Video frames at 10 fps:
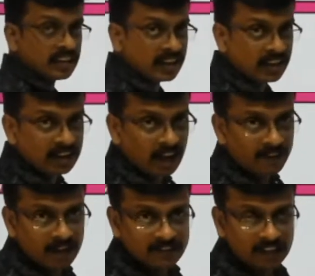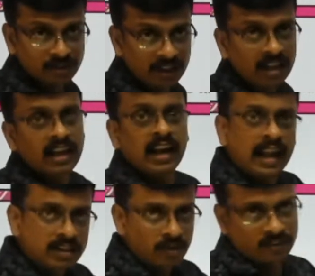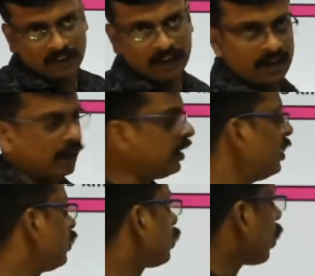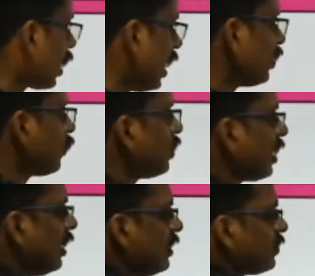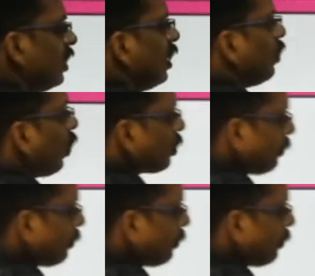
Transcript: second train travelled is actually length of the second train. The total length of the train is not